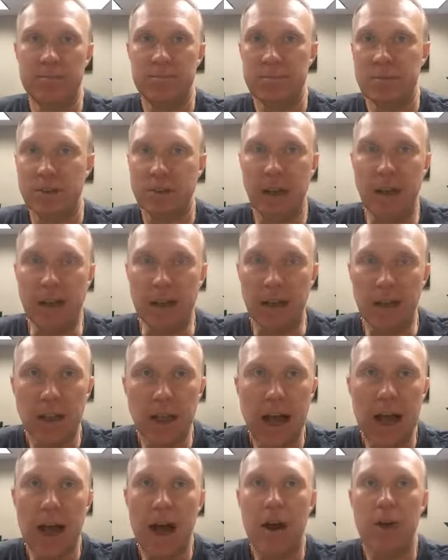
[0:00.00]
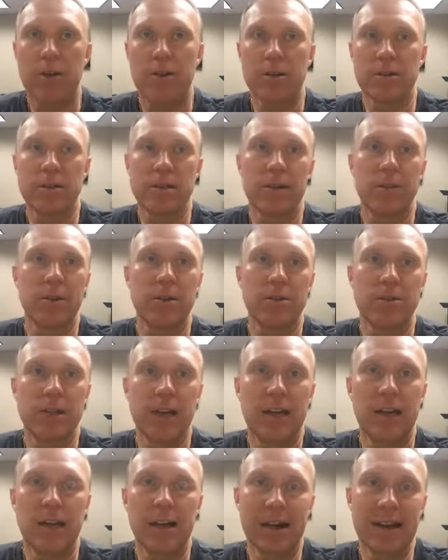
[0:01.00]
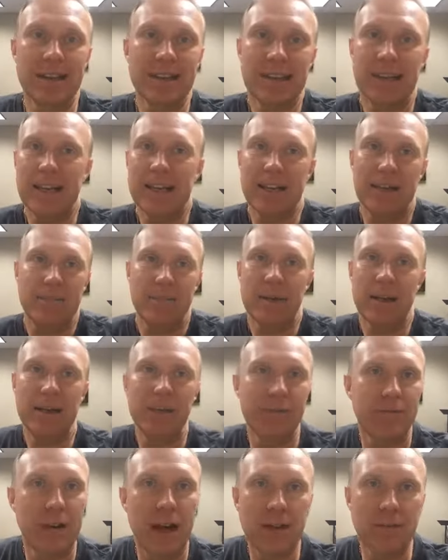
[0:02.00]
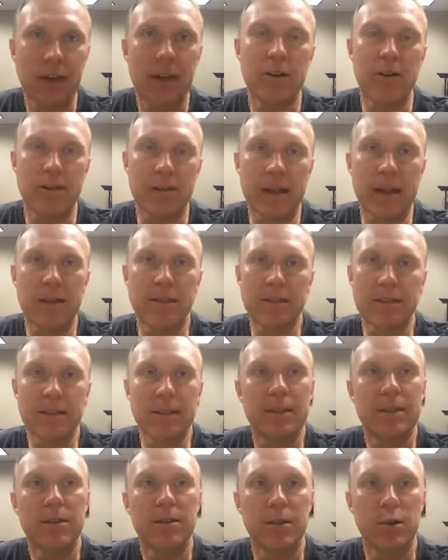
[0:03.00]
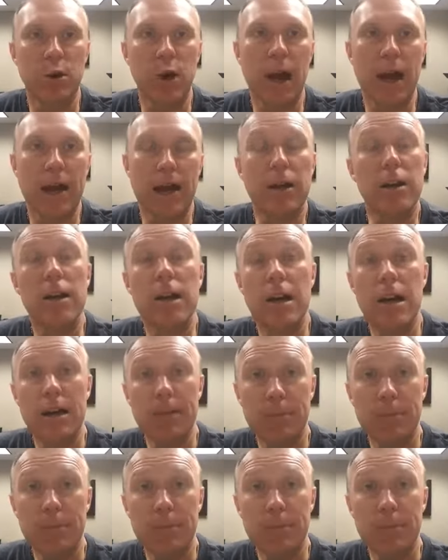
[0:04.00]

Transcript: St. Cloud or some of those other areas, that could be $500,000 or higher.